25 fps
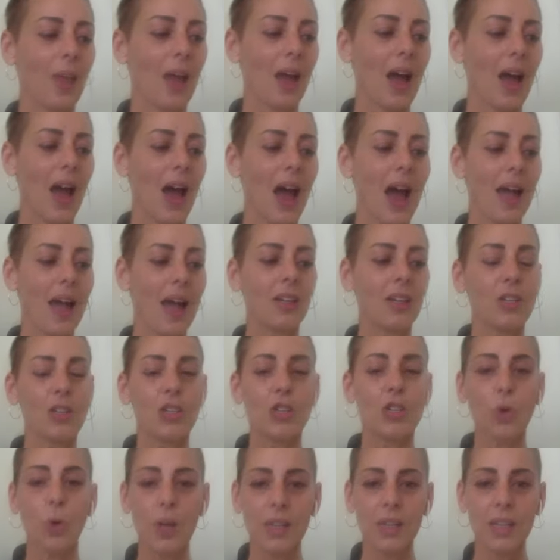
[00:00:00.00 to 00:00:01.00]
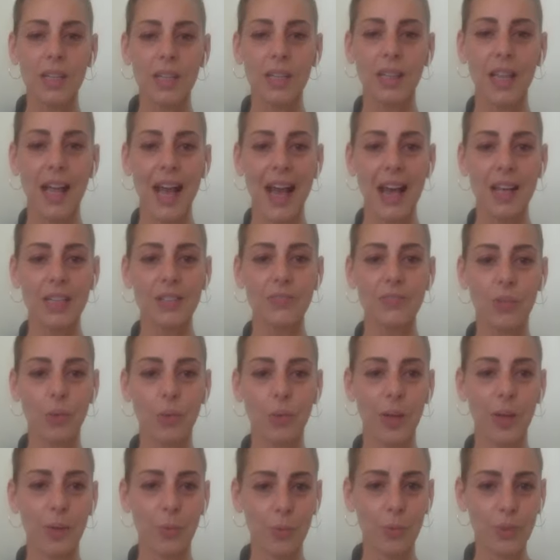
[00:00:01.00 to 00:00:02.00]
I enjoyed the class for
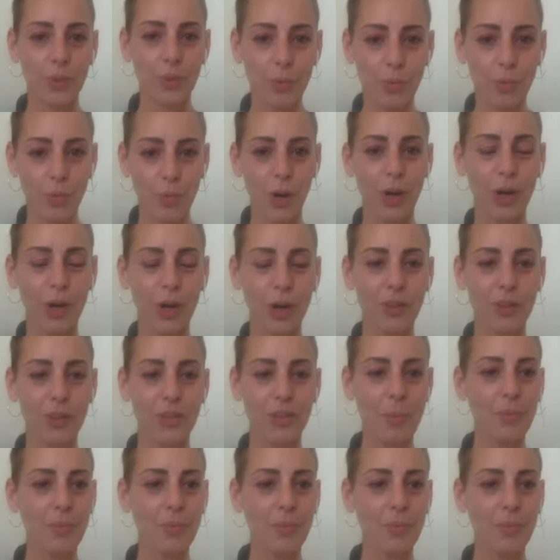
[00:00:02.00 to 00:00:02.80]
what it was worth.